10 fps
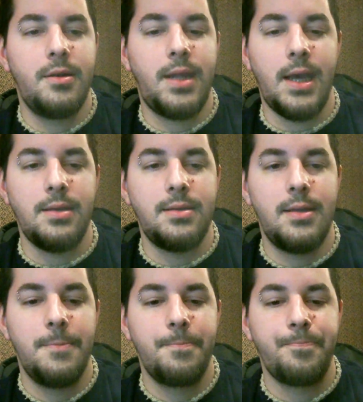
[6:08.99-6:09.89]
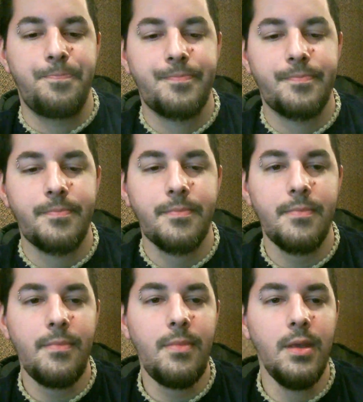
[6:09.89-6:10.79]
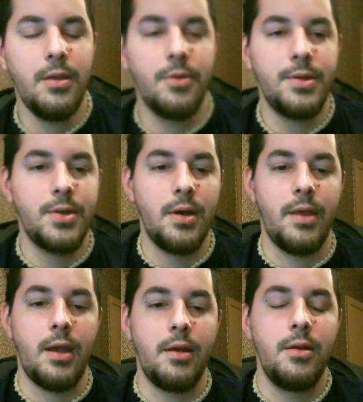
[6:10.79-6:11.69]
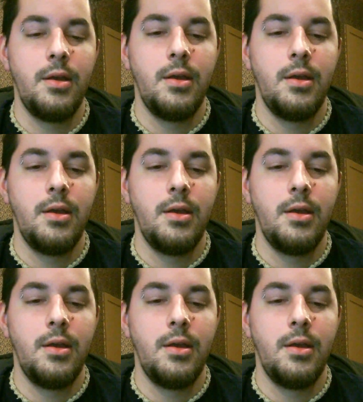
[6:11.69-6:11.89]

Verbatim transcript: good taste, you know, it's all there.